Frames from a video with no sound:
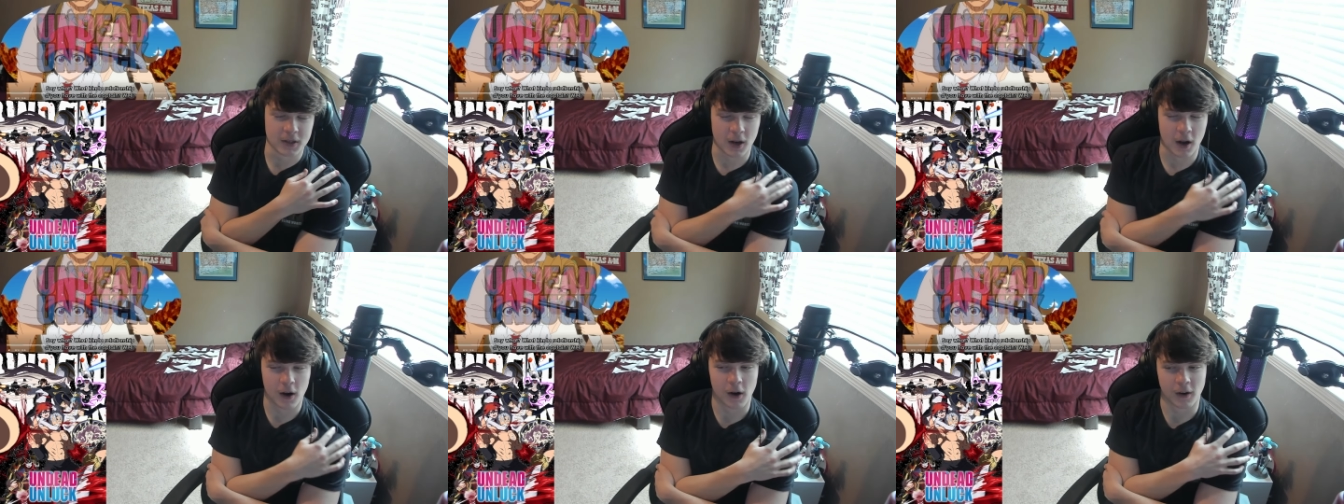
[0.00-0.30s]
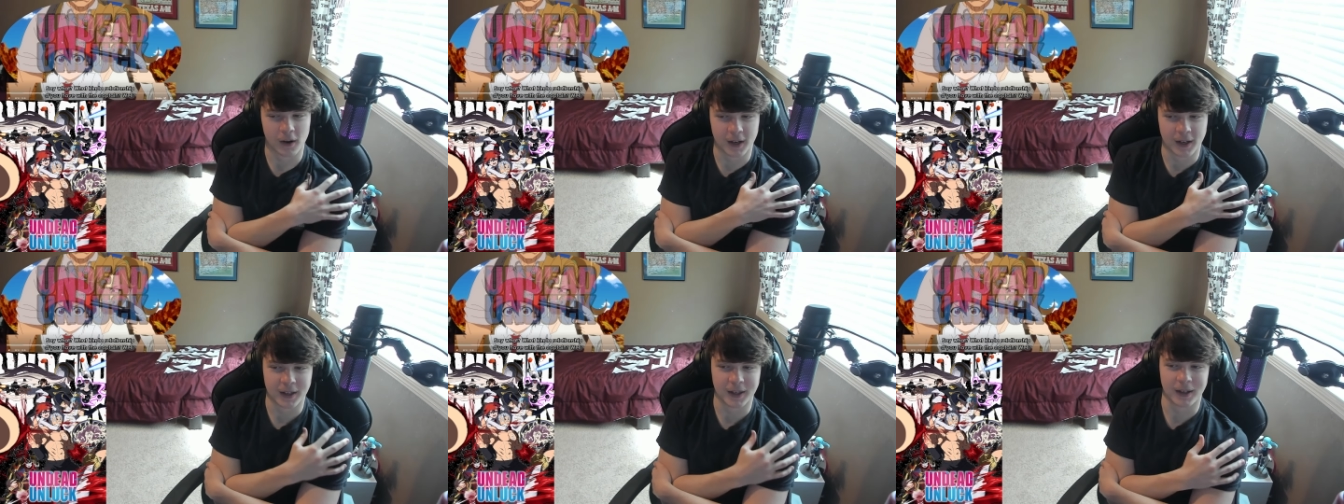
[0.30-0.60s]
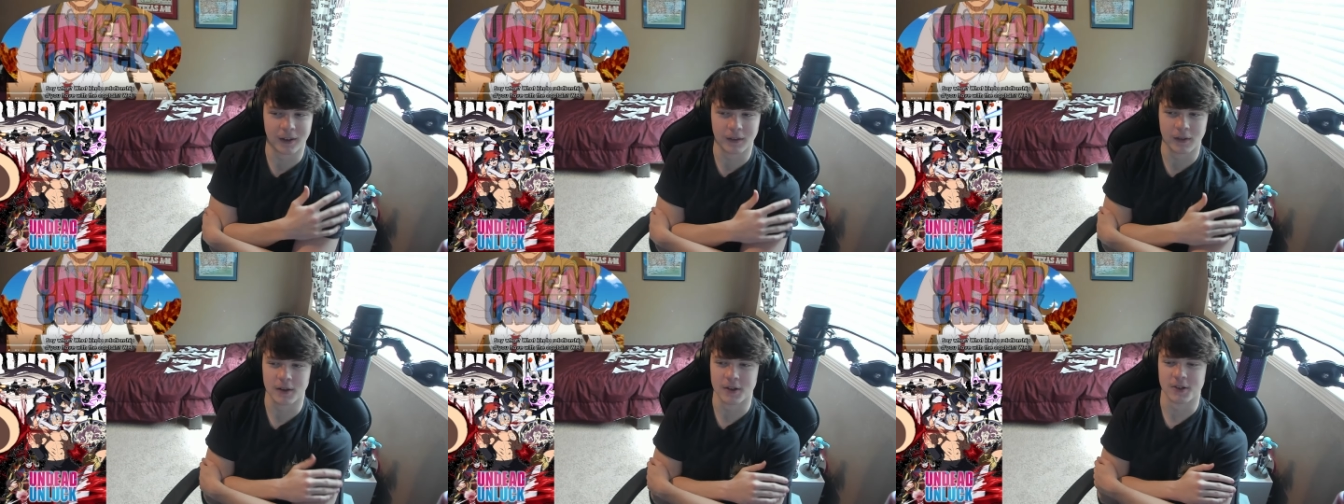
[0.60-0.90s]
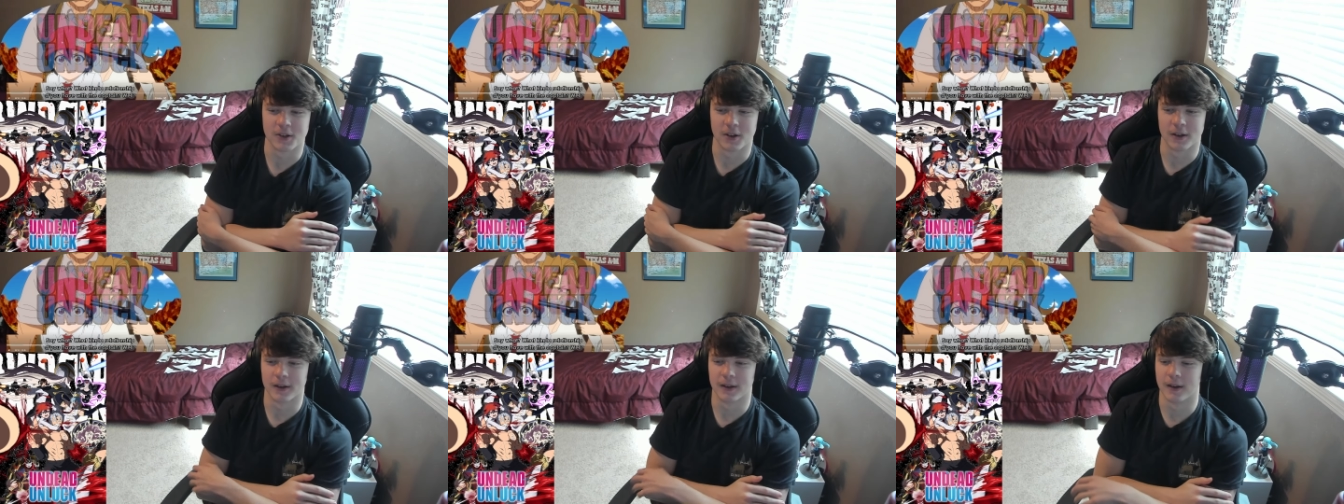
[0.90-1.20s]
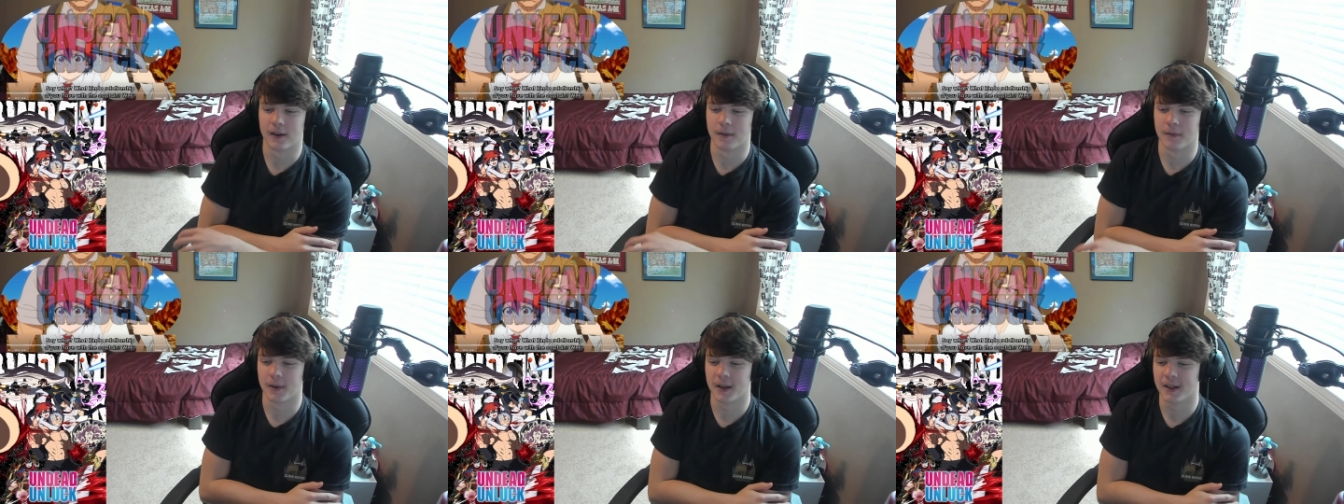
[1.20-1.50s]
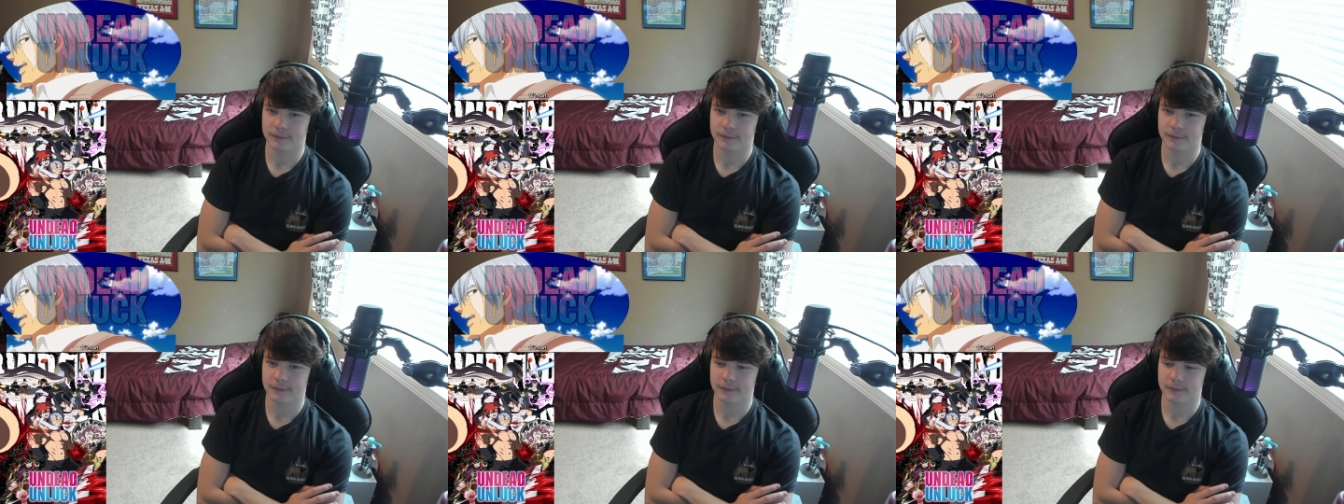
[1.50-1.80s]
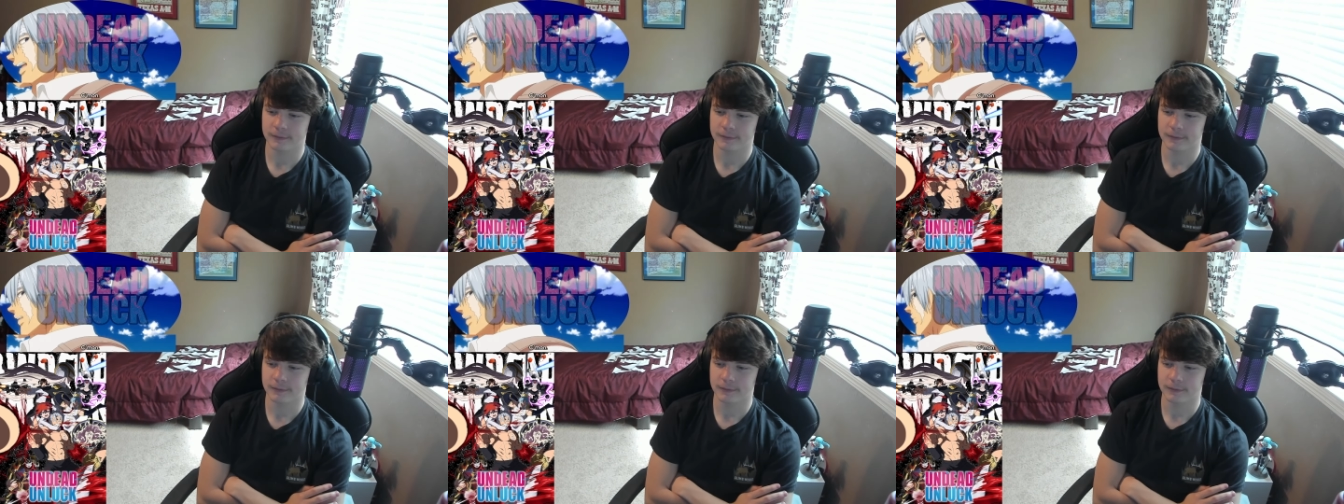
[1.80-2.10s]
are in English on him.
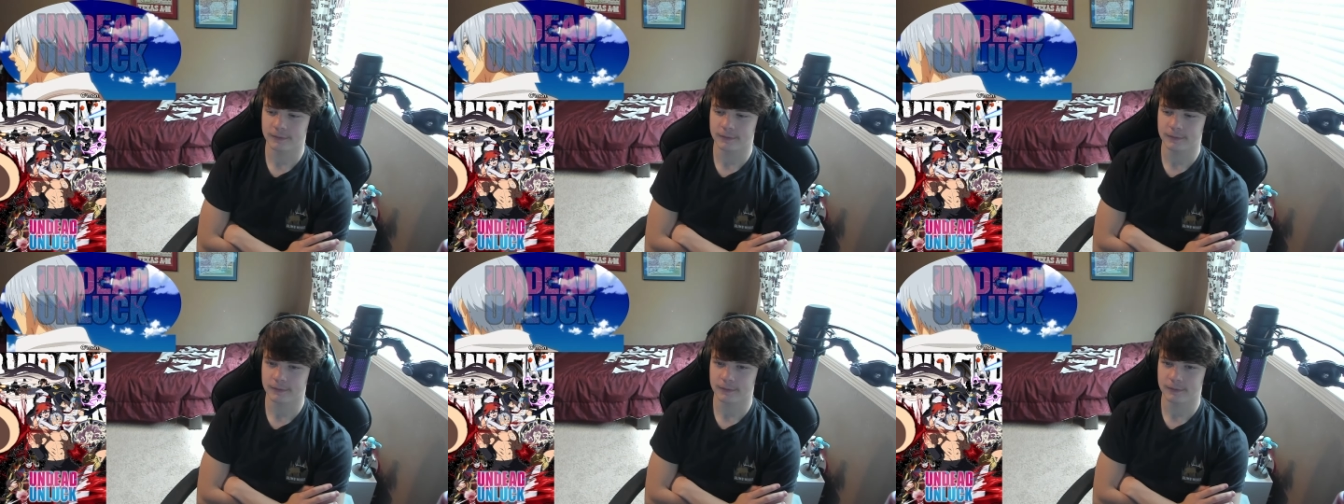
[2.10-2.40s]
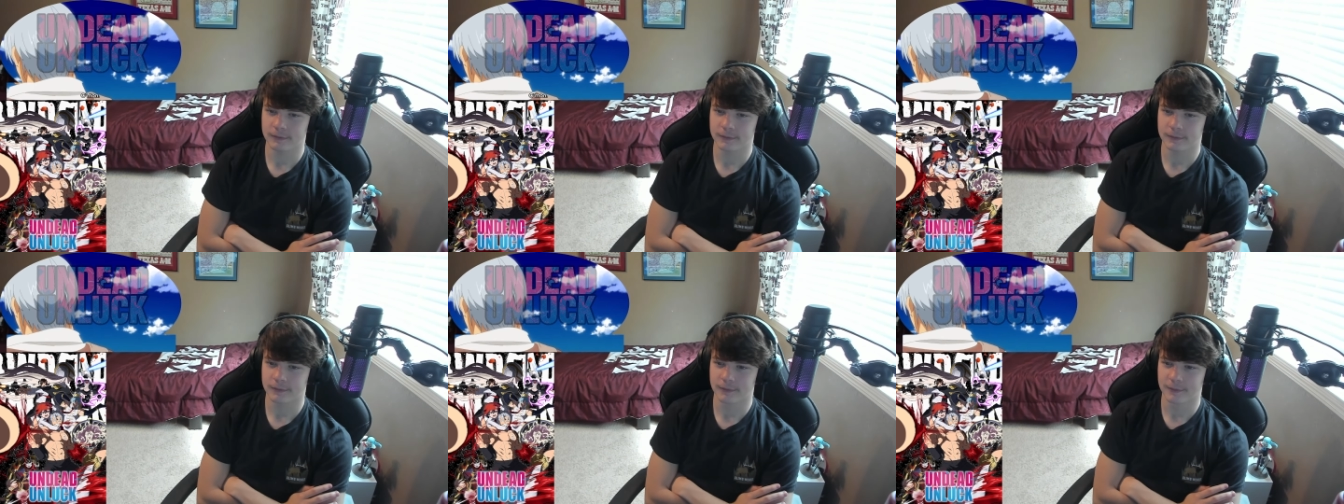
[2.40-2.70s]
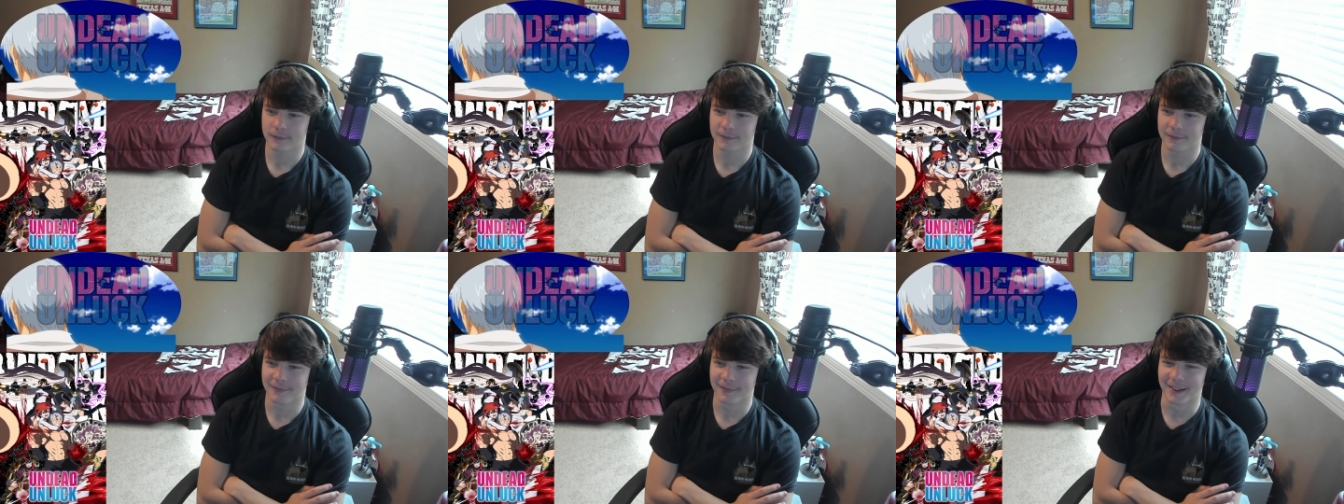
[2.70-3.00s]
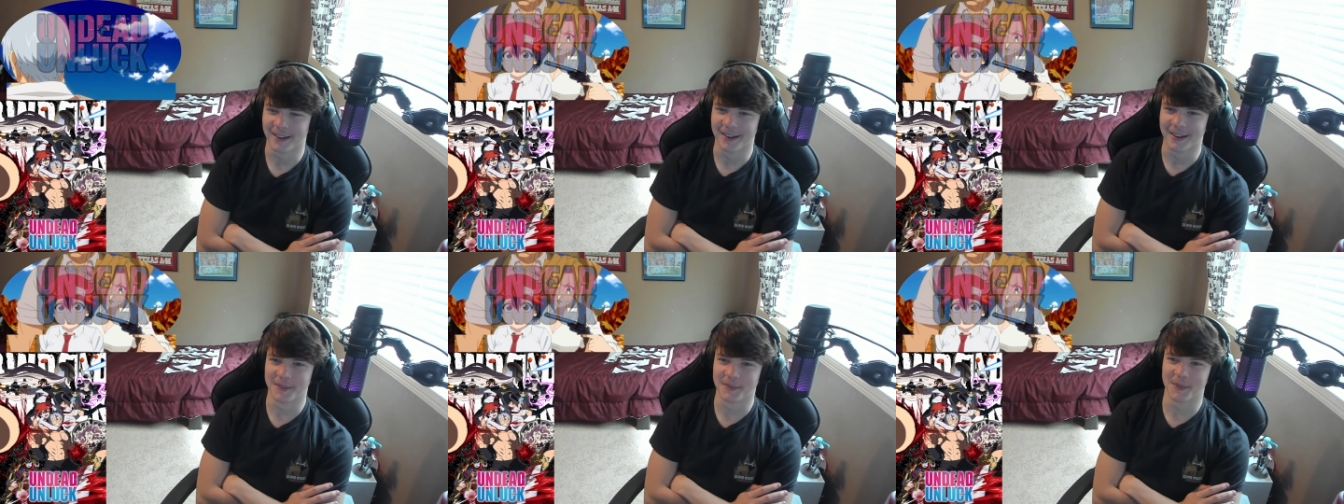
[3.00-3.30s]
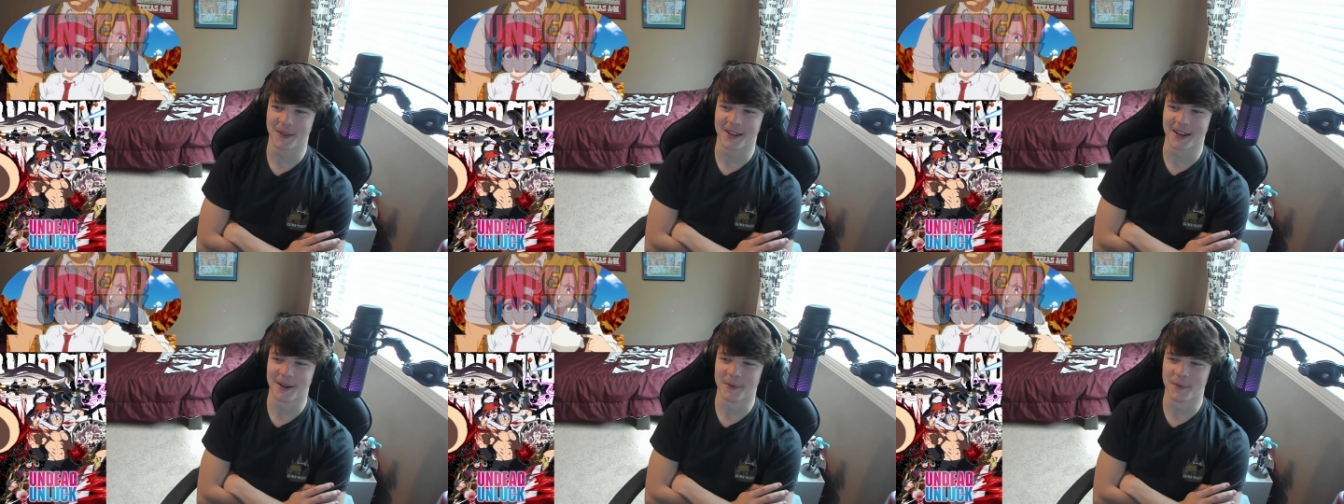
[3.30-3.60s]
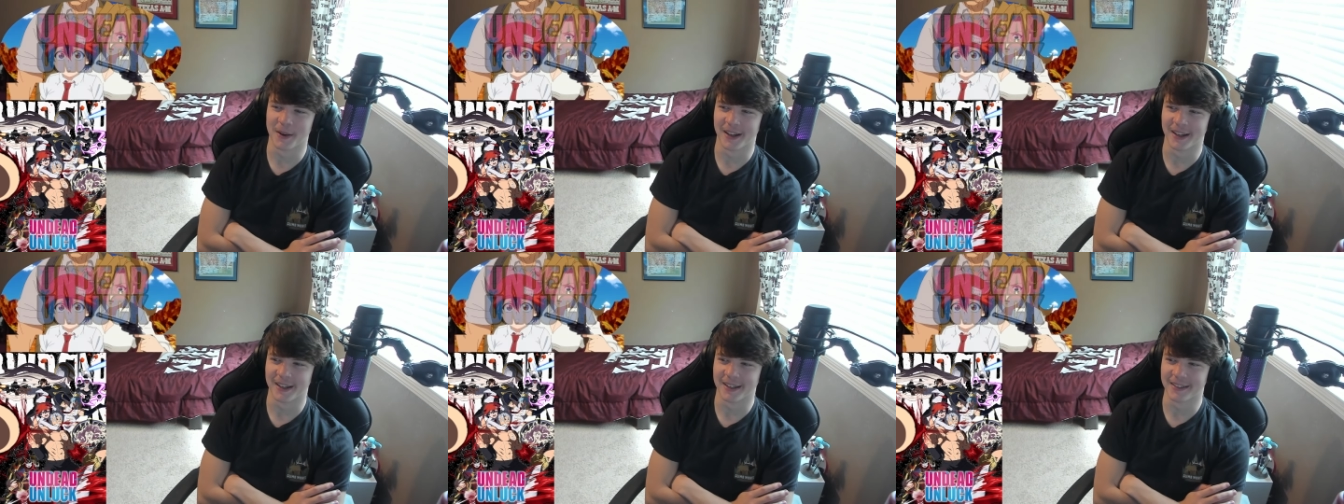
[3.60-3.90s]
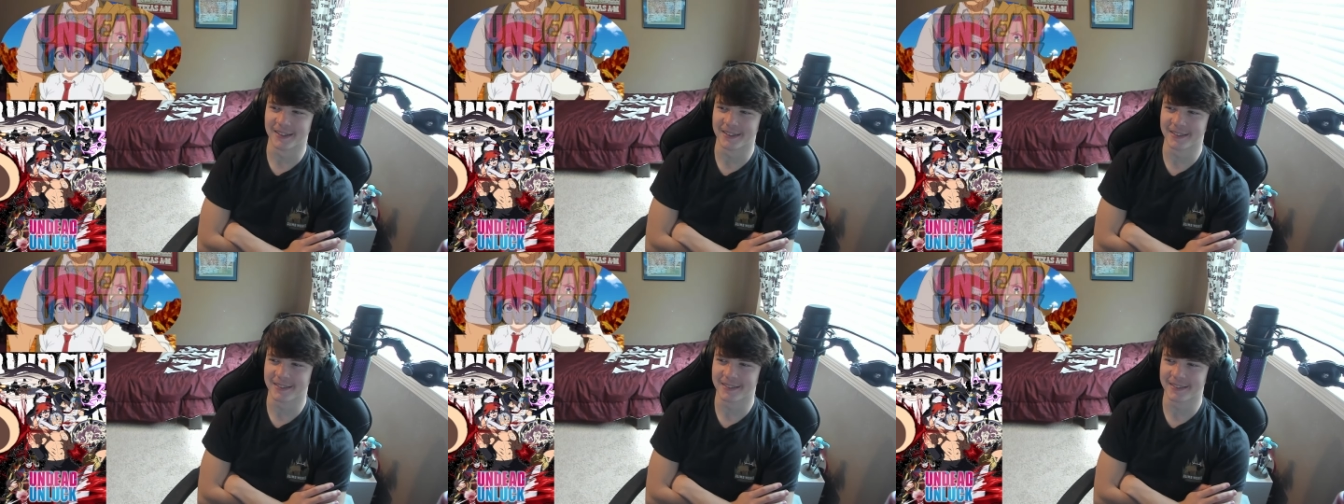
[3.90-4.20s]
Yep, come on.